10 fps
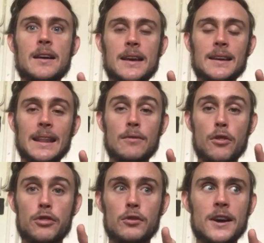In level
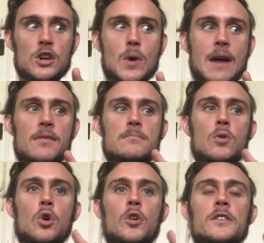3, you have a
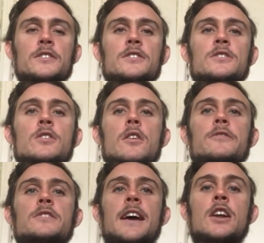more
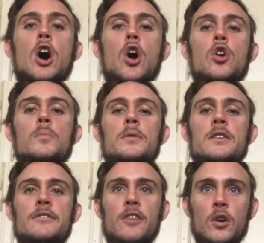soft and
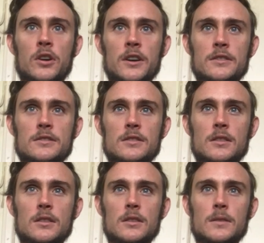opened
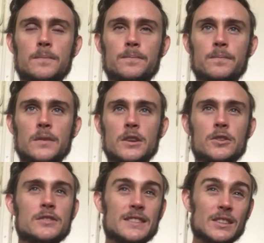focus.
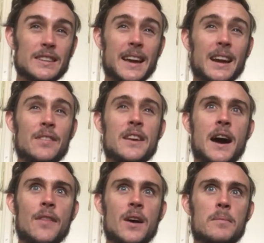You still take in the
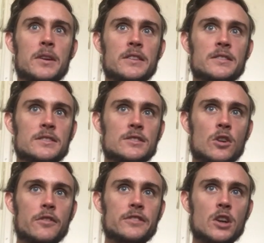other, but it's a
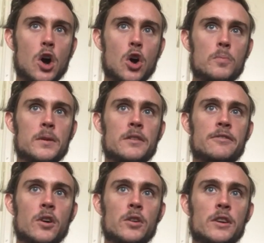soft and open
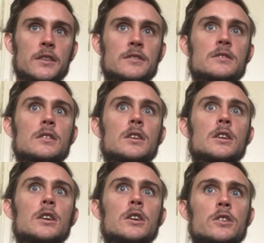focus.
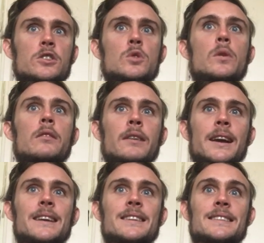So you are
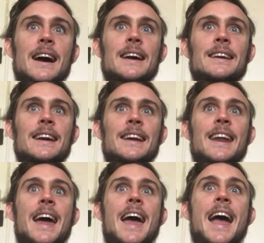ready to take
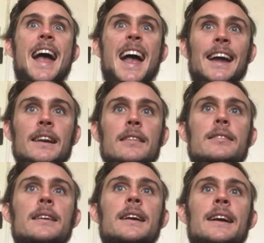in
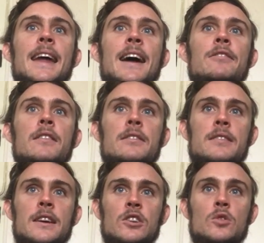anything and
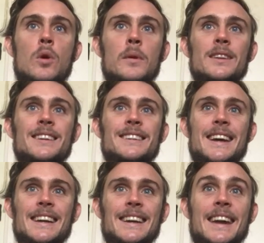everything. You are willing to
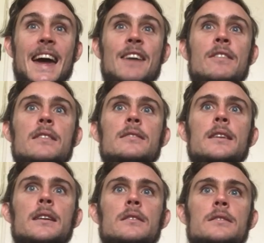take in
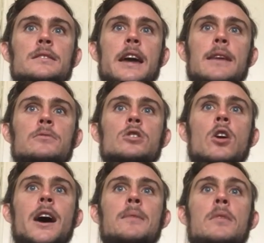everything at the same
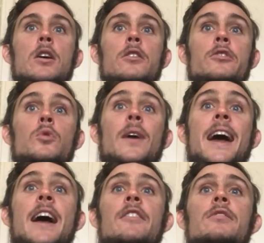time through
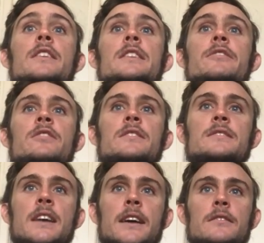every different
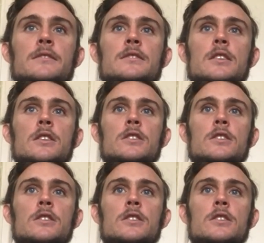sense.